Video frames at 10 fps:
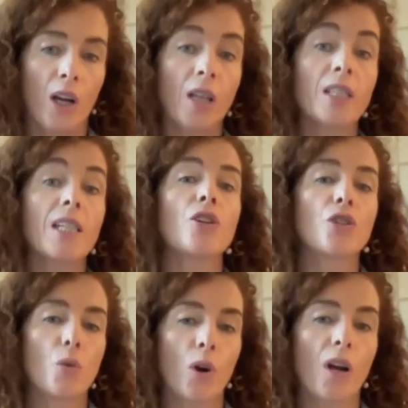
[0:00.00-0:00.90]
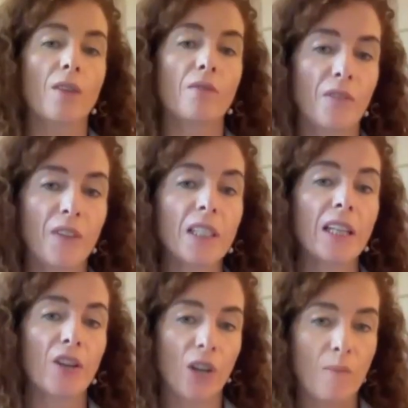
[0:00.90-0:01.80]
continue to work on fulfilling
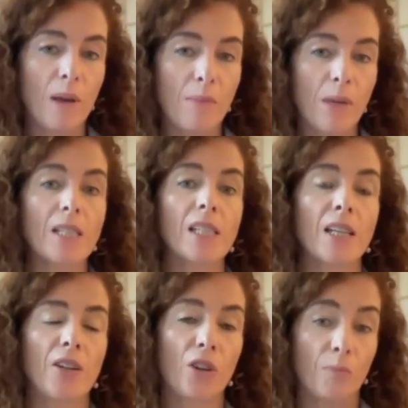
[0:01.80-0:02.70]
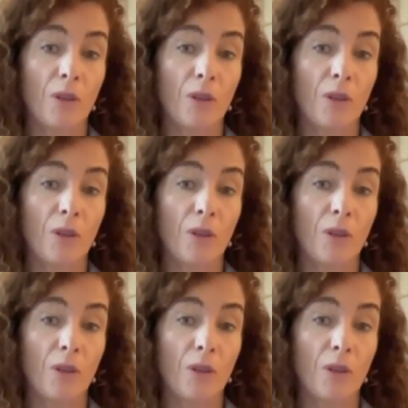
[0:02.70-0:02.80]
their commitments and